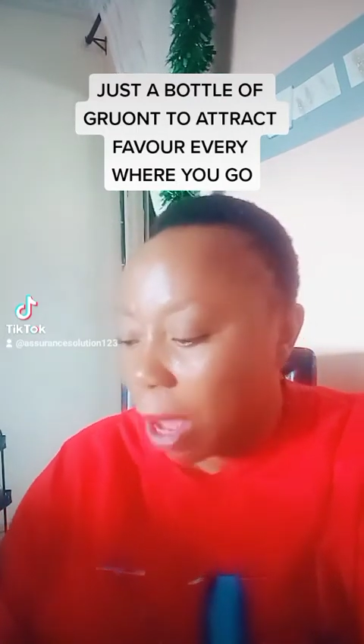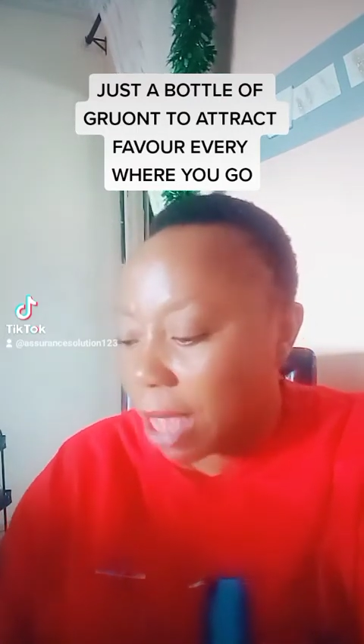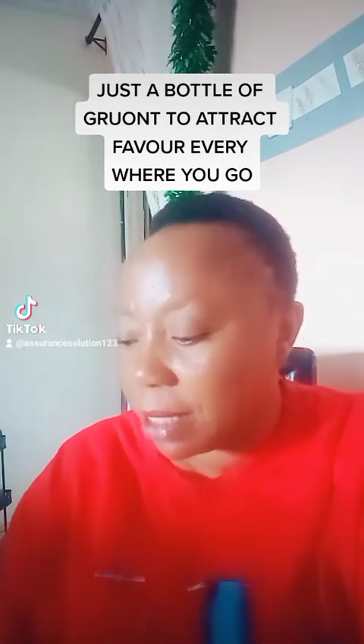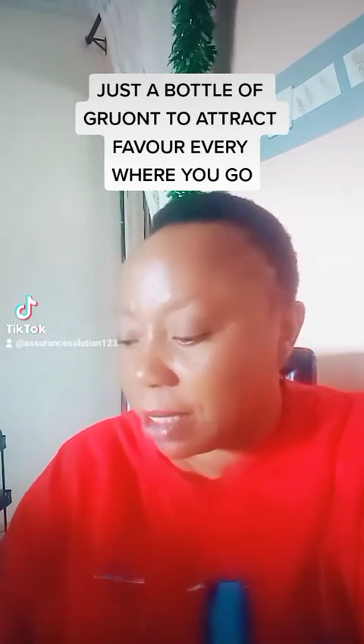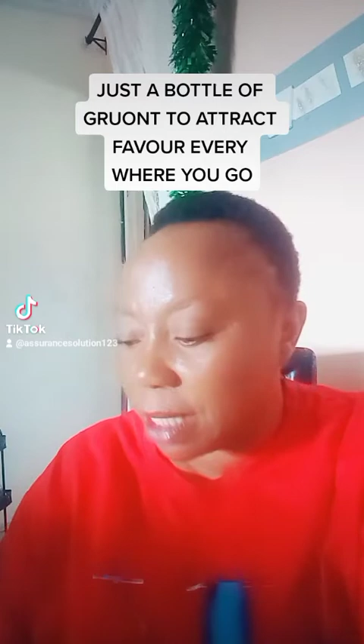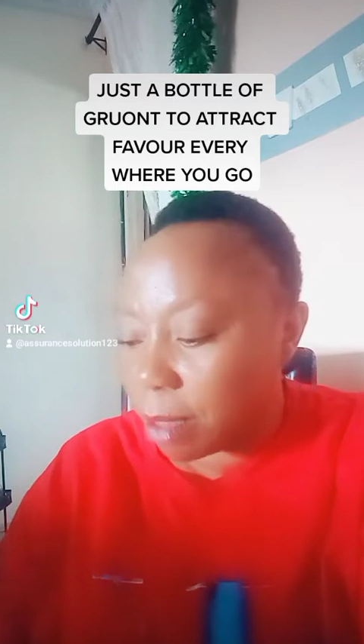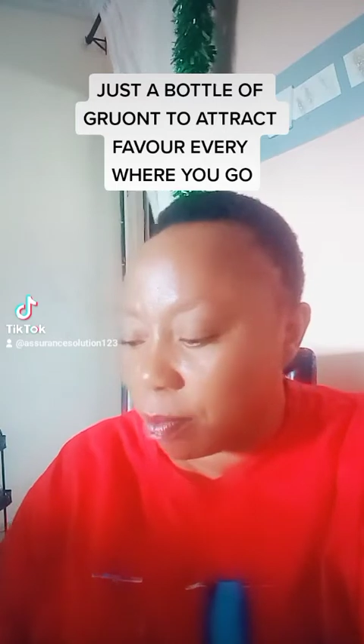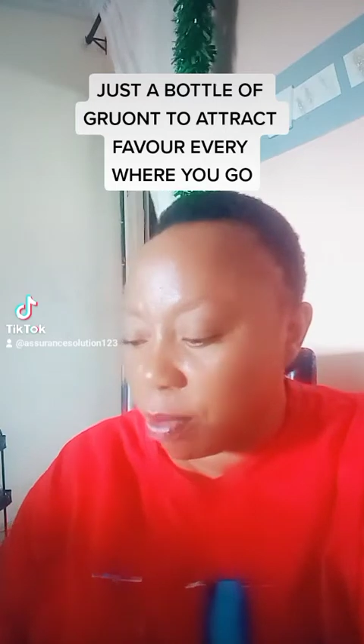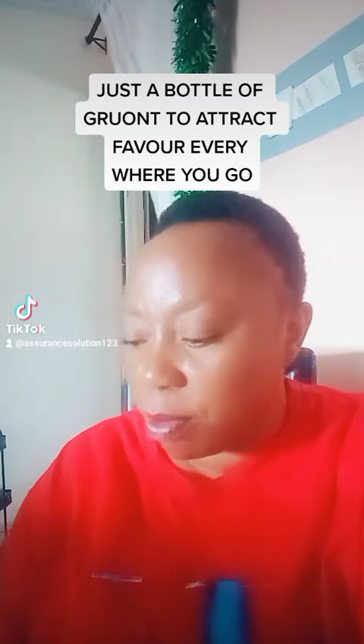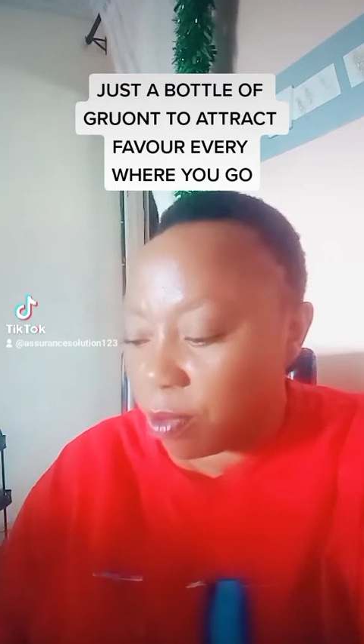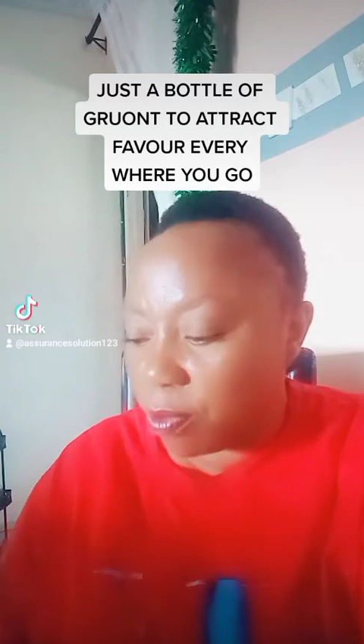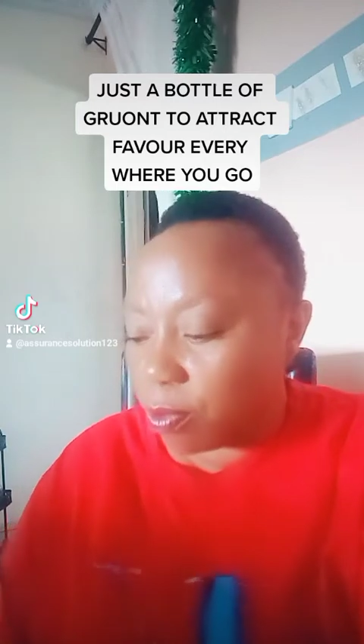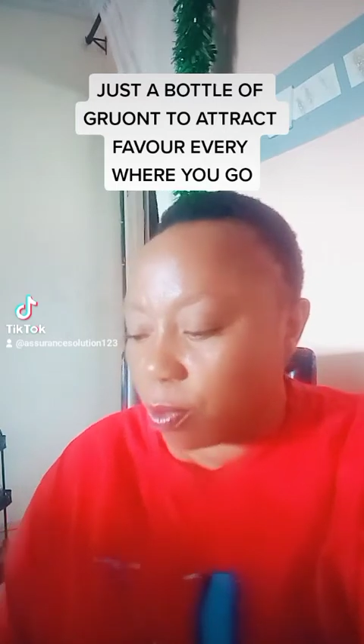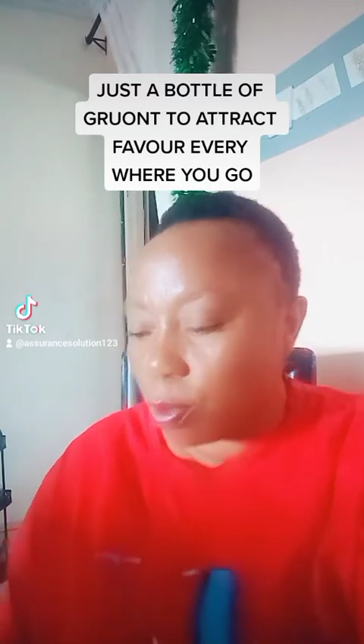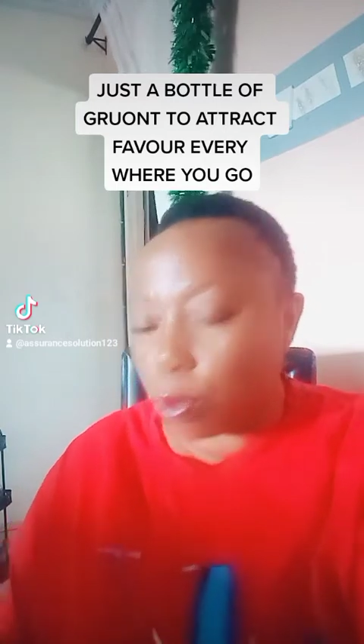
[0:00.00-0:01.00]
item
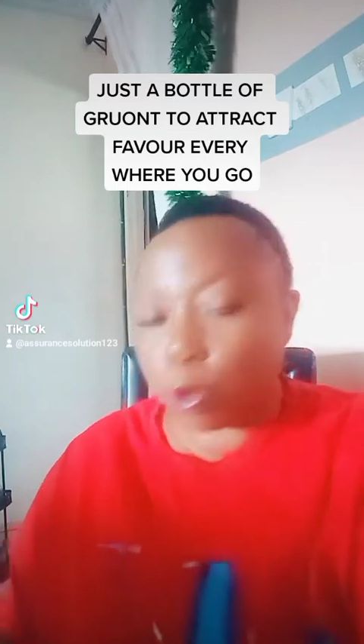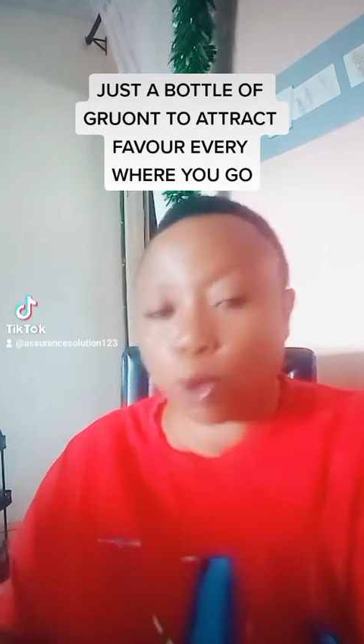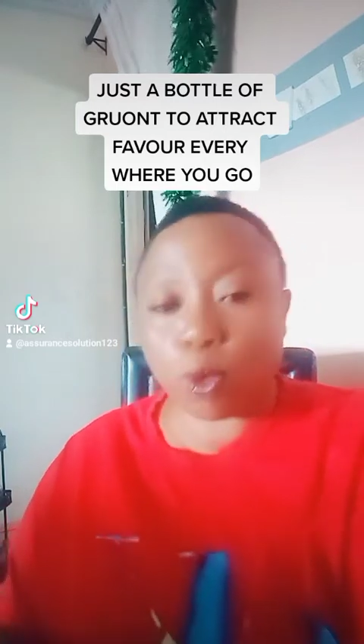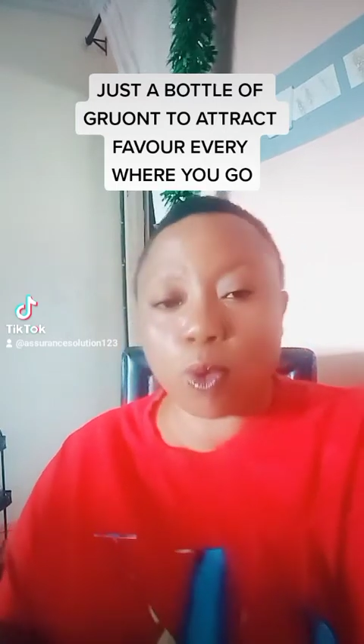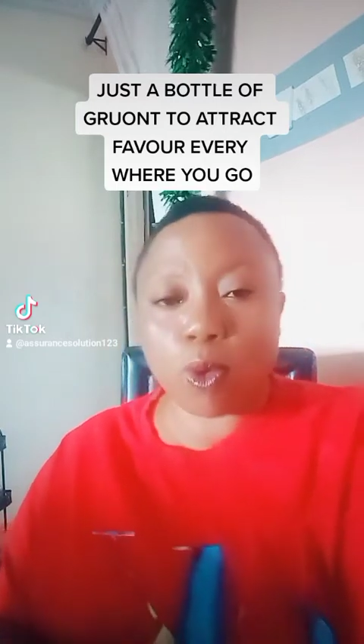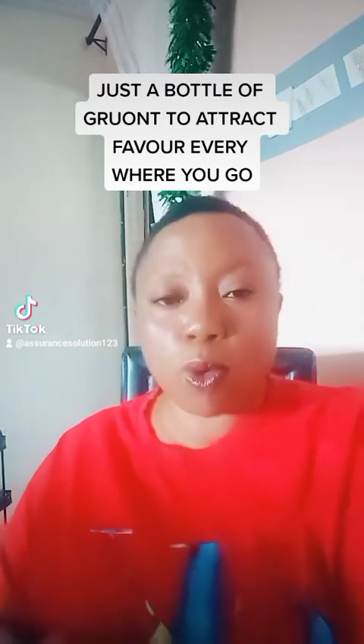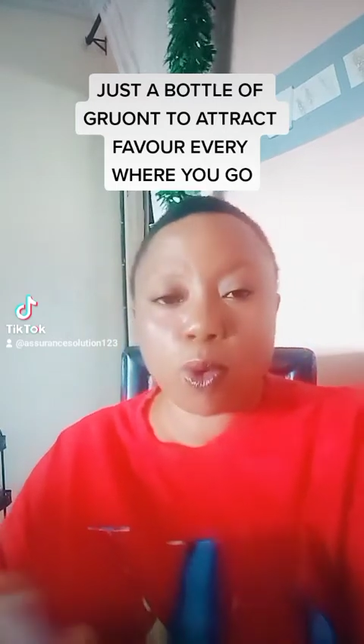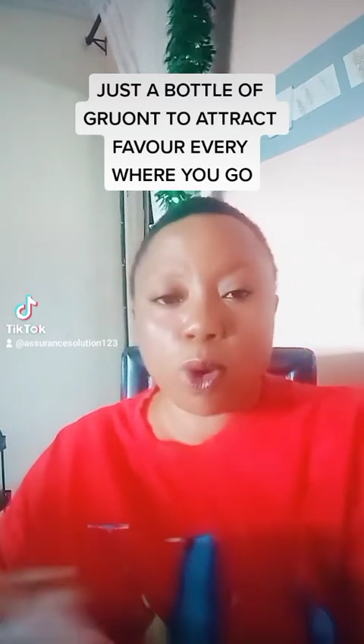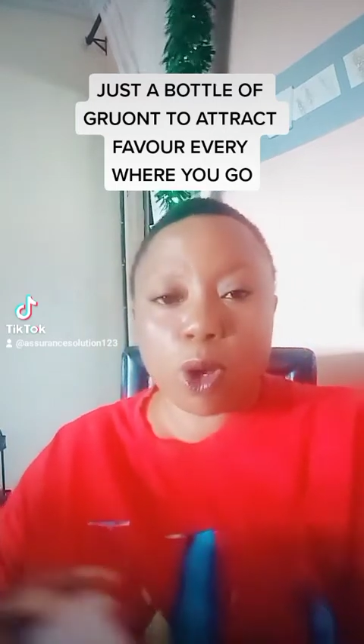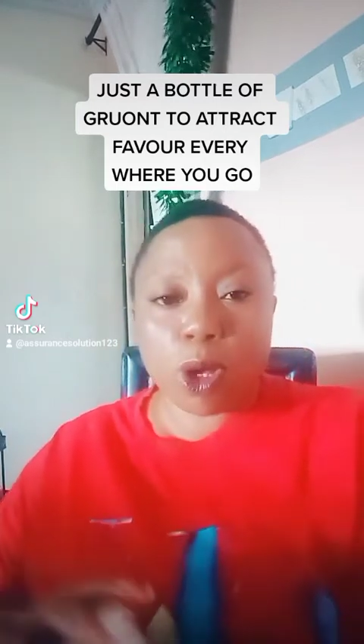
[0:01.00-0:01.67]
before, so